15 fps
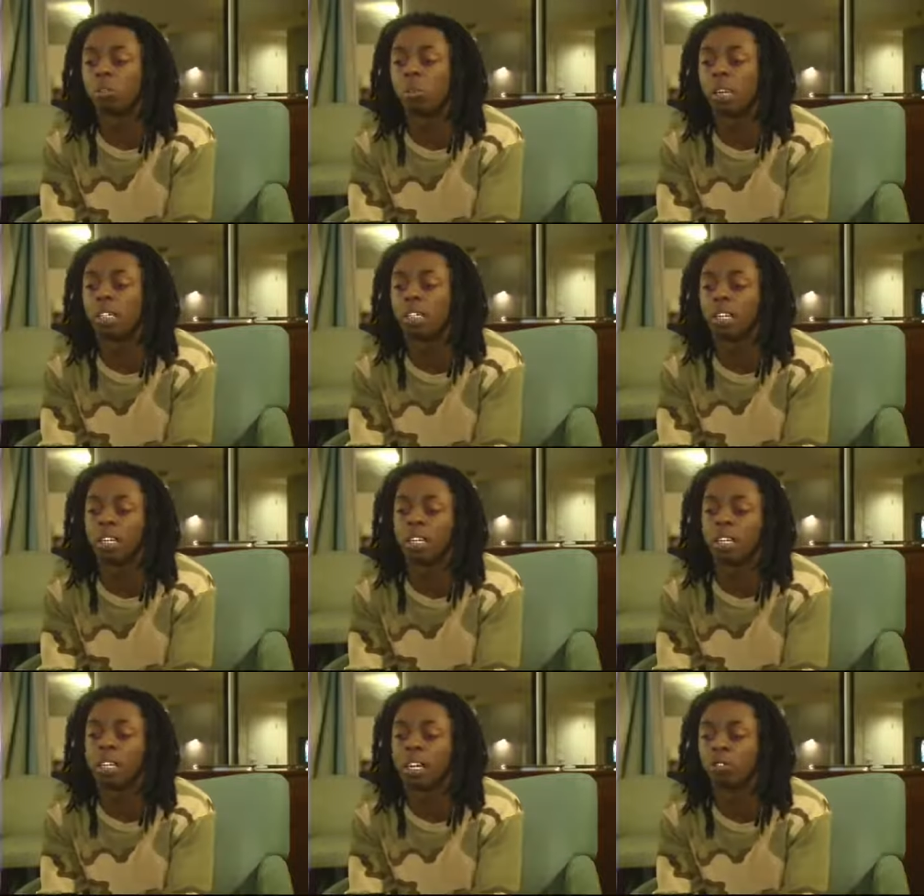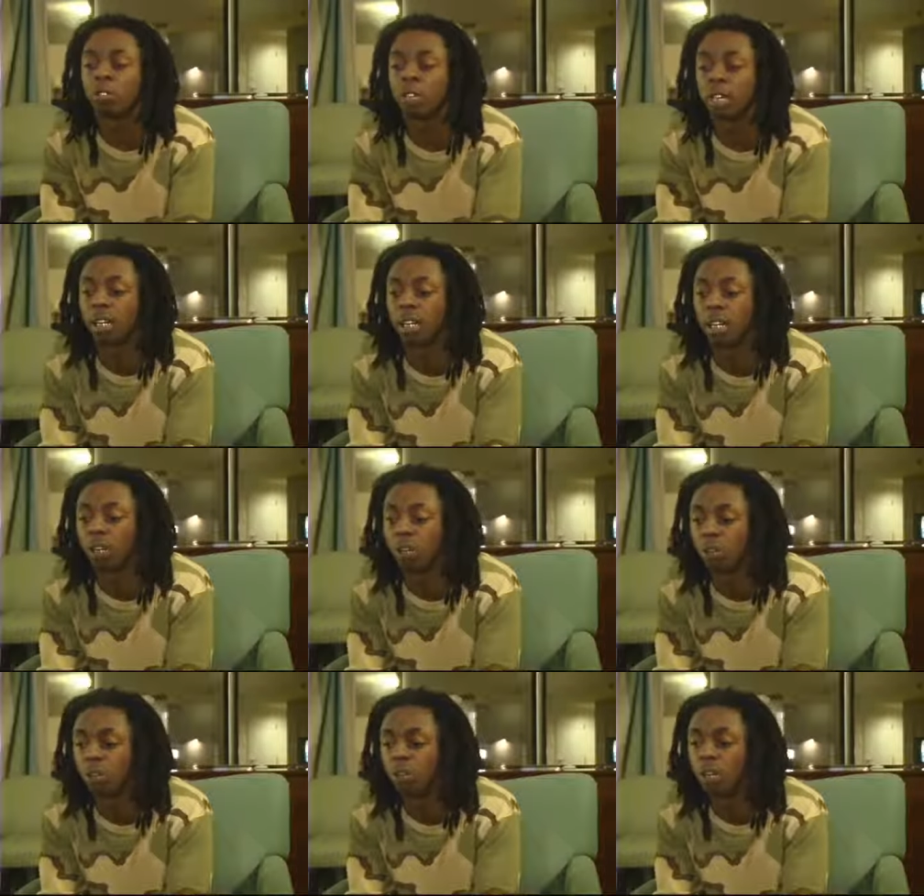That's why he take care of everything at
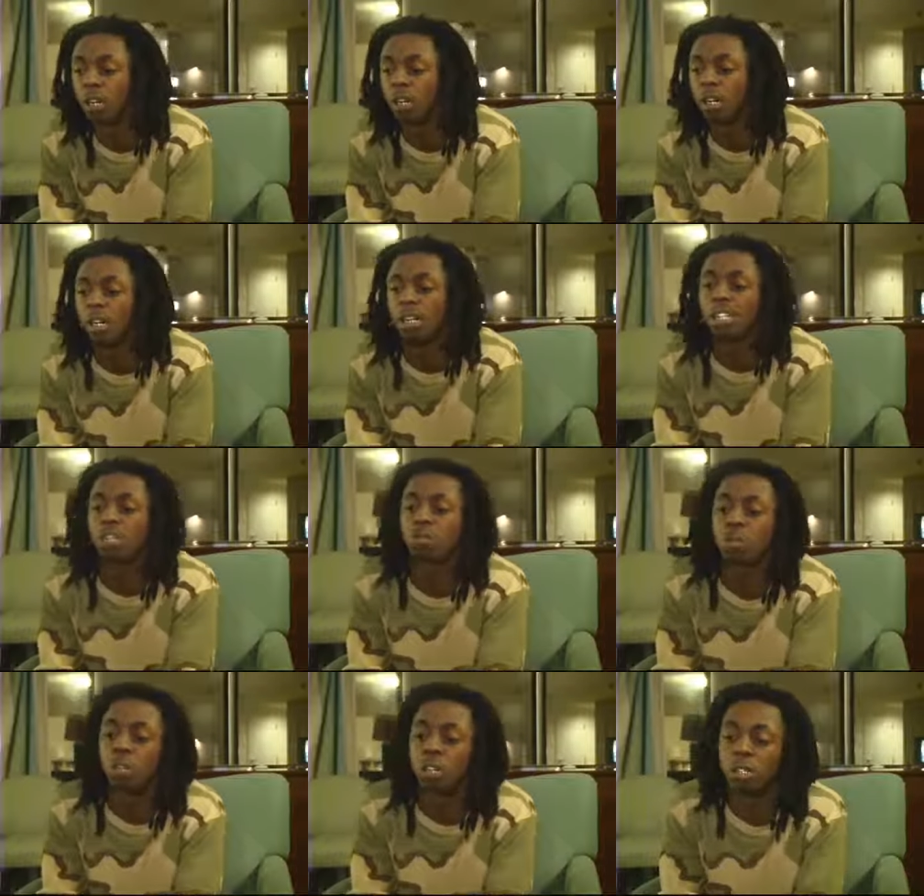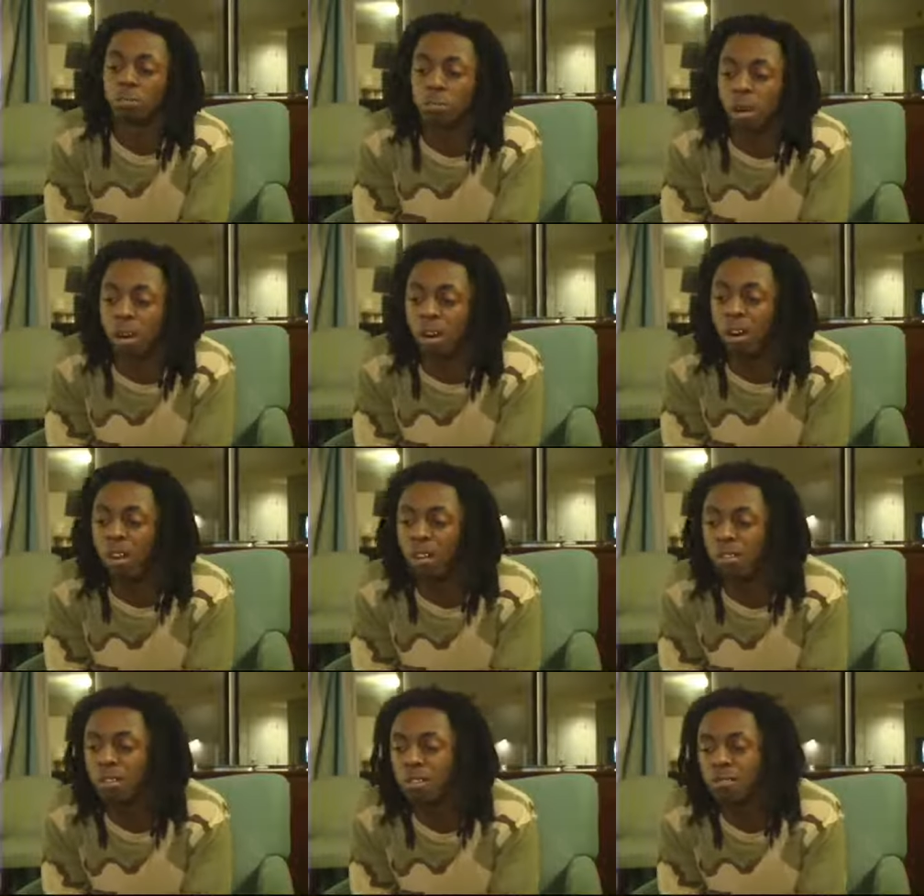home. As far as
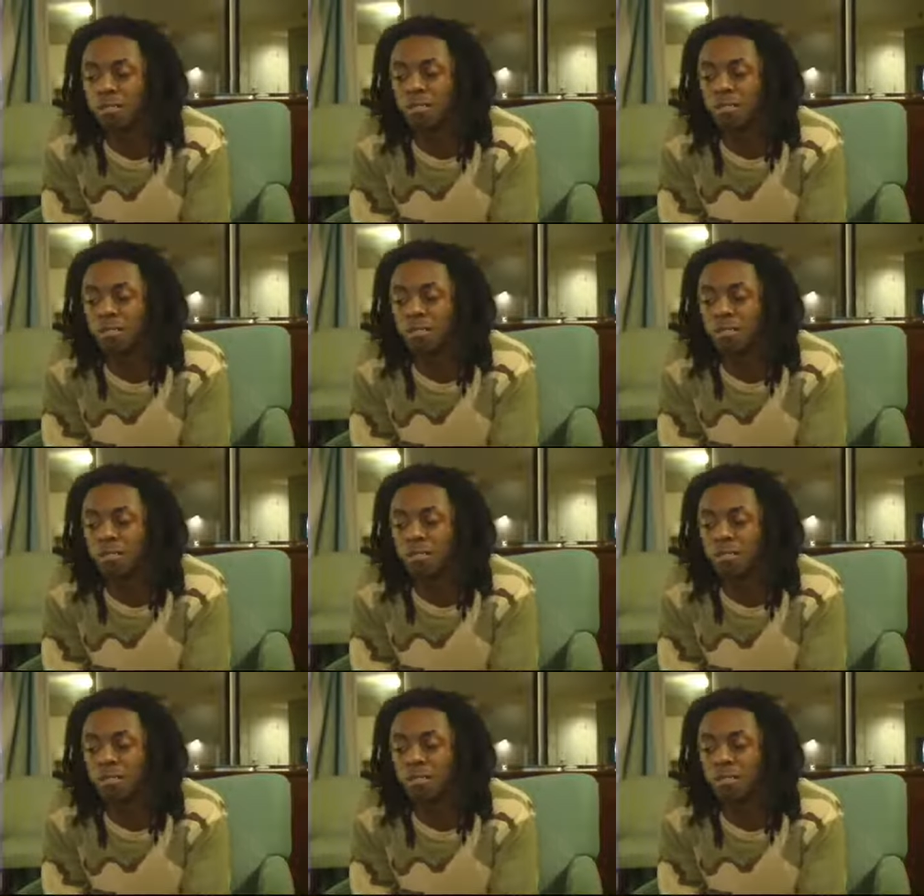Maul,